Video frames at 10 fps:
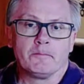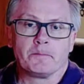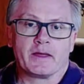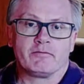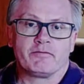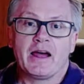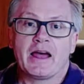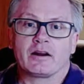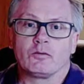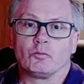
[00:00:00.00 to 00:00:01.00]
In
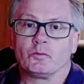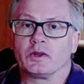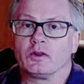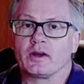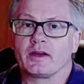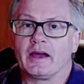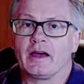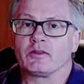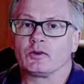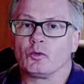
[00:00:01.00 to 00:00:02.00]
fact, when we look
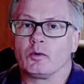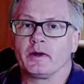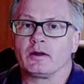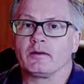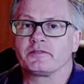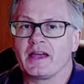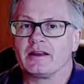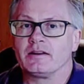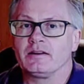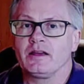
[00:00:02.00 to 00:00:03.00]
at the torment of
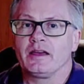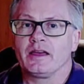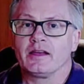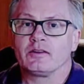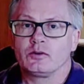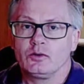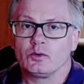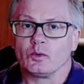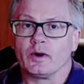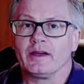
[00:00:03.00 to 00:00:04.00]
Satan, it
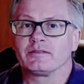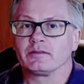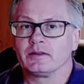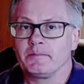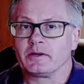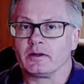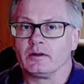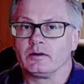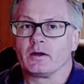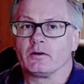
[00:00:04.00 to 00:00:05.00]
too is limited.
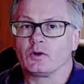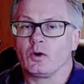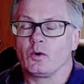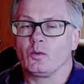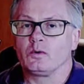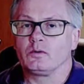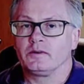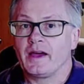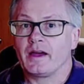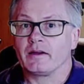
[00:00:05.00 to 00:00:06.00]
So,
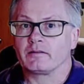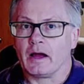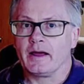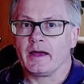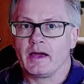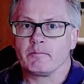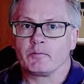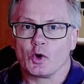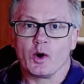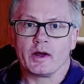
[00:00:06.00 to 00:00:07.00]
yes, I
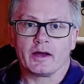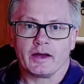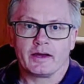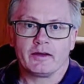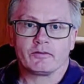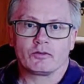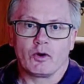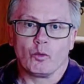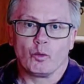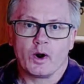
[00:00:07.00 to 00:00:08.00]
am going against
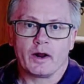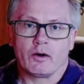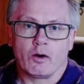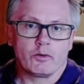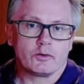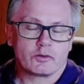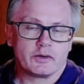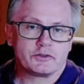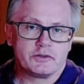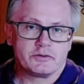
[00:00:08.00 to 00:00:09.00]
what all those
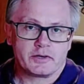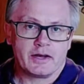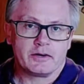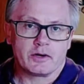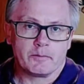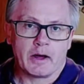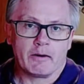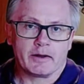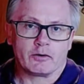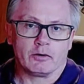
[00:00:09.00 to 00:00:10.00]
Christians teach
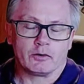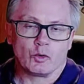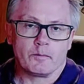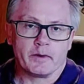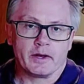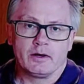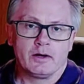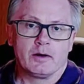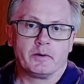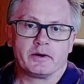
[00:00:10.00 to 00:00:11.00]
about eternal torment,
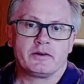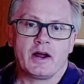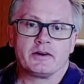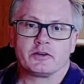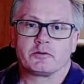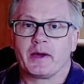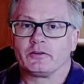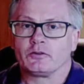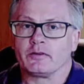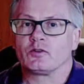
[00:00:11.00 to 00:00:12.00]
but it's not just
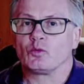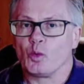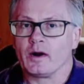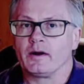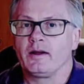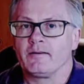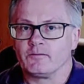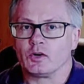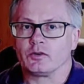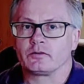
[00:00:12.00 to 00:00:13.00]
based on this one
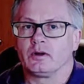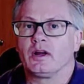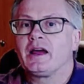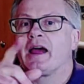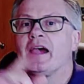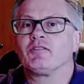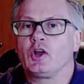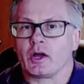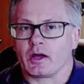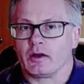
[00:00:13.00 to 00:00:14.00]
verse. Have a
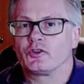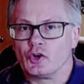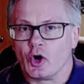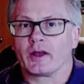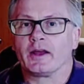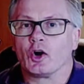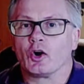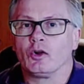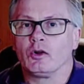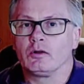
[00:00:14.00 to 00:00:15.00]
look, Snarky Girl.